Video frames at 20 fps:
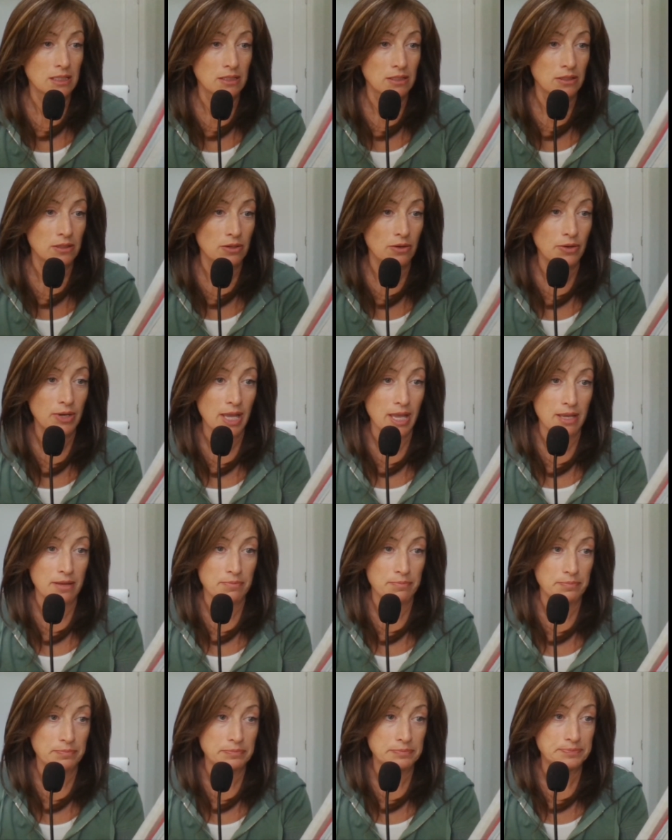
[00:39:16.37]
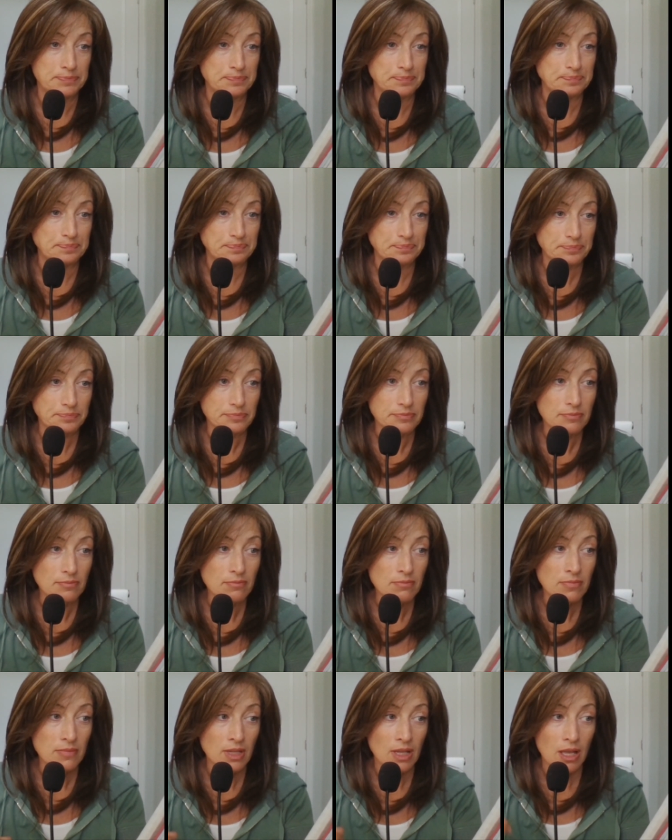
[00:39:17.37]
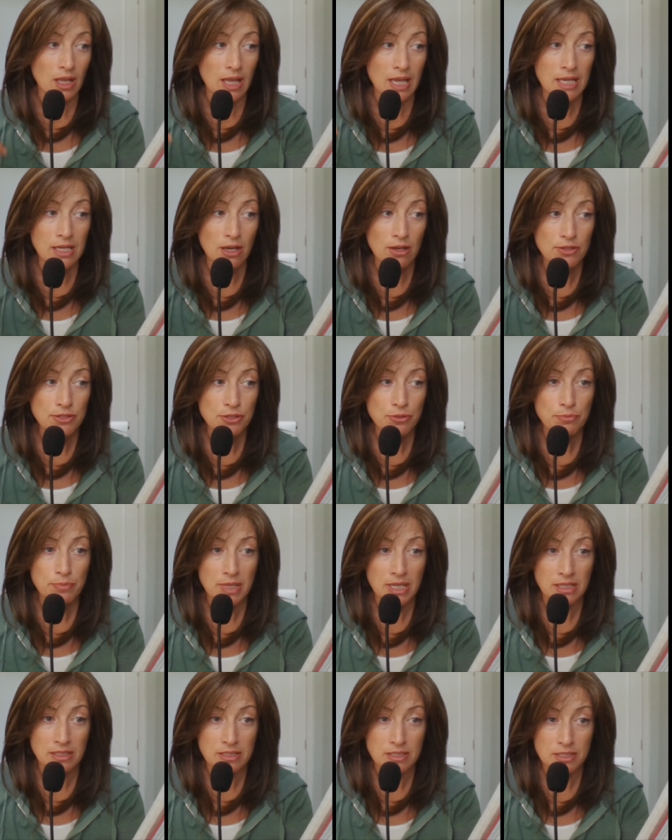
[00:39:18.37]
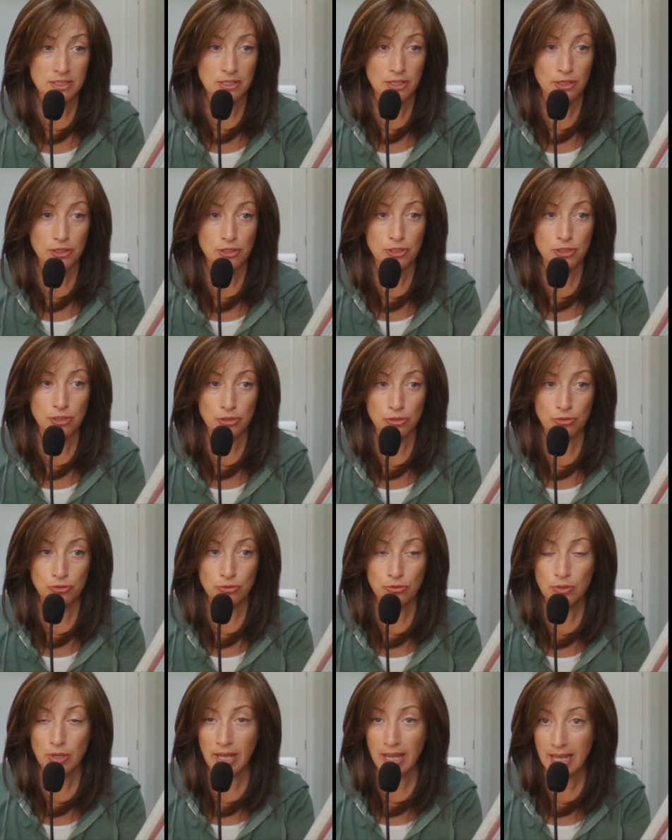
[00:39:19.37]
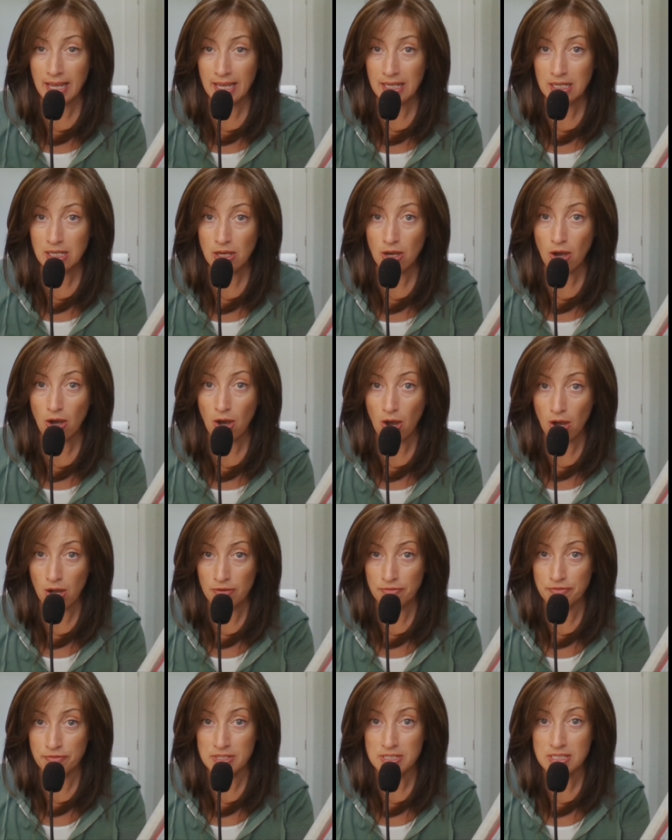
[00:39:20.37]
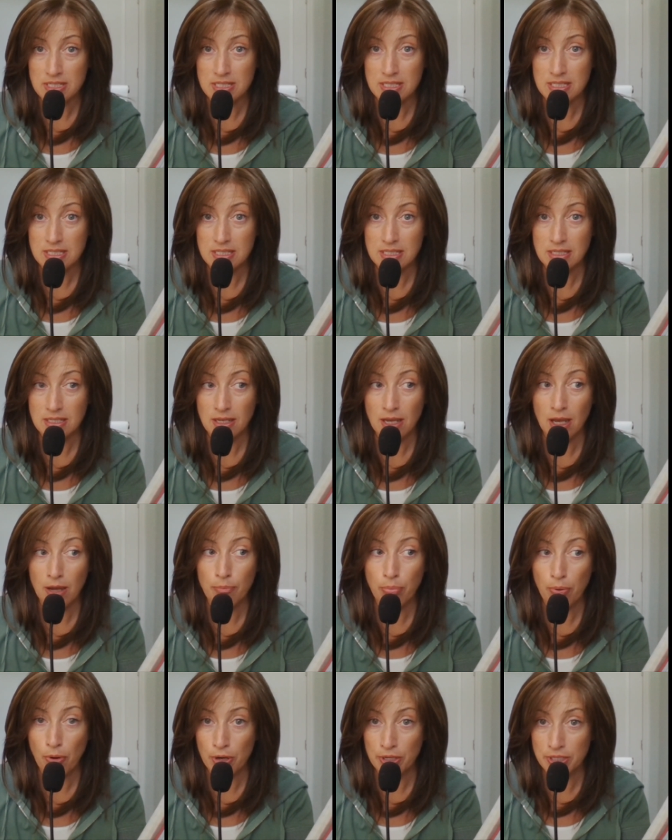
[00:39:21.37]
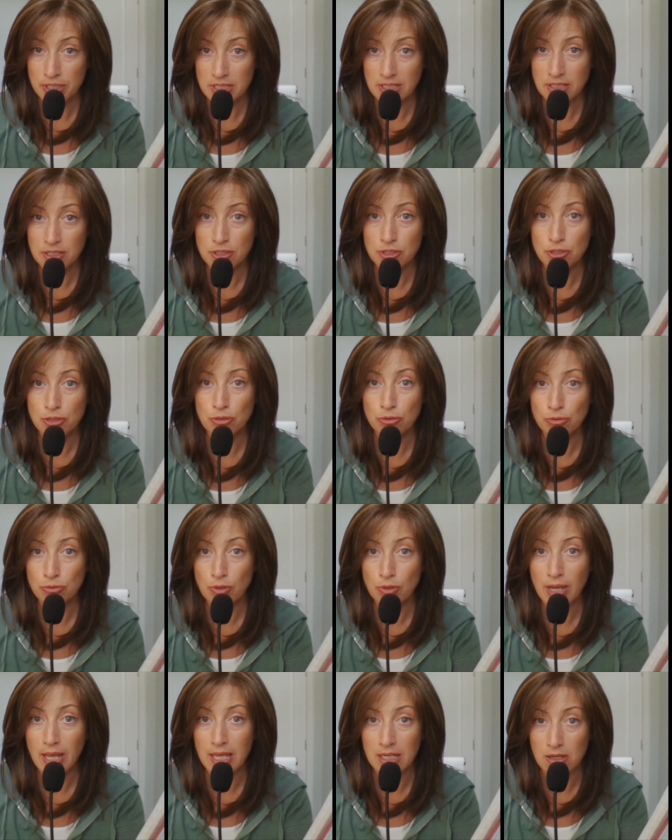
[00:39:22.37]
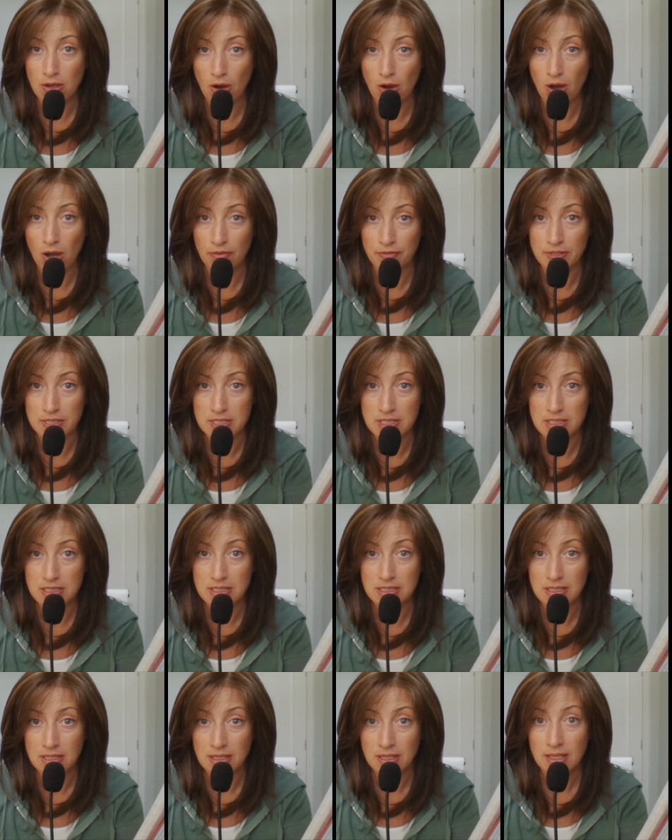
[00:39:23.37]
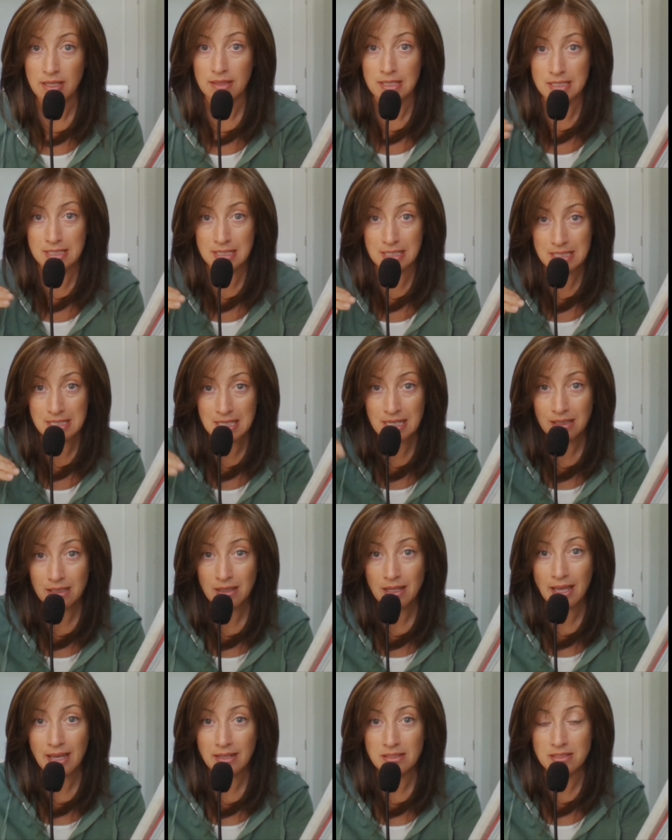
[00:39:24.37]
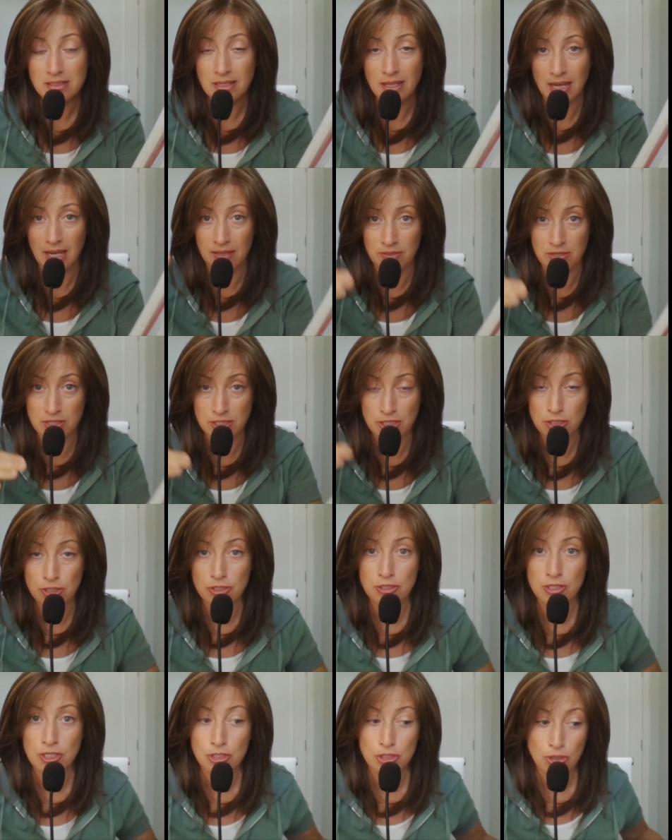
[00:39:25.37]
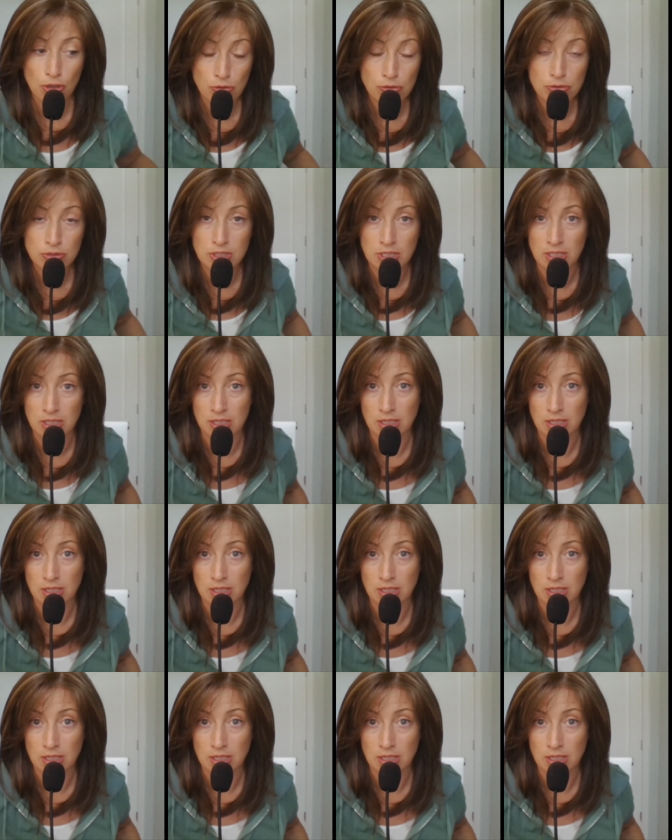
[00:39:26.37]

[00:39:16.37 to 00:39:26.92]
Okay. It also means to an office, appointed to an office. This is the elect and this is the chosen.